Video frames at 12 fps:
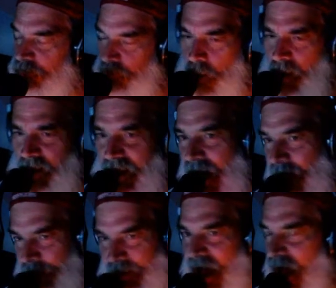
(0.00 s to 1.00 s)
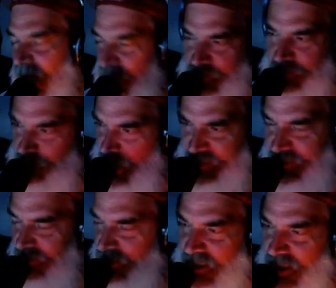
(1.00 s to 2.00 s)
If Courtney Abbiati was
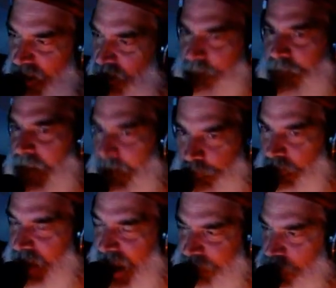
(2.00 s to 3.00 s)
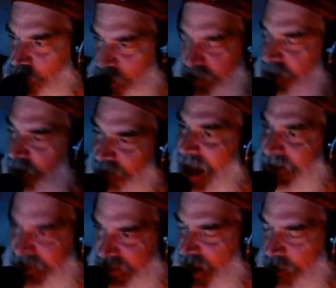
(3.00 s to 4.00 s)
mentally ill and people gave a shit, the
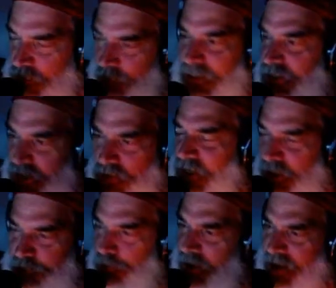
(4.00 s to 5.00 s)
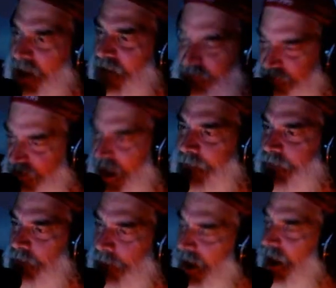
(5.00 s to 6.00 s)
last thing I would be doing is putting out a
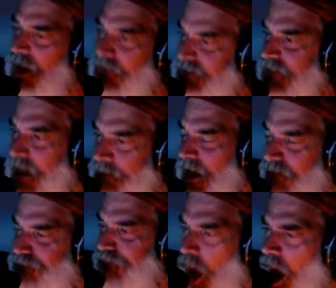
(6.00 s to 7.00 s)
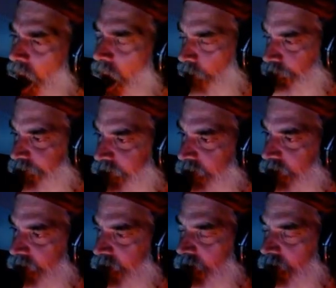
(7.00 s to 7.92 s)
statement about how it's not my fault.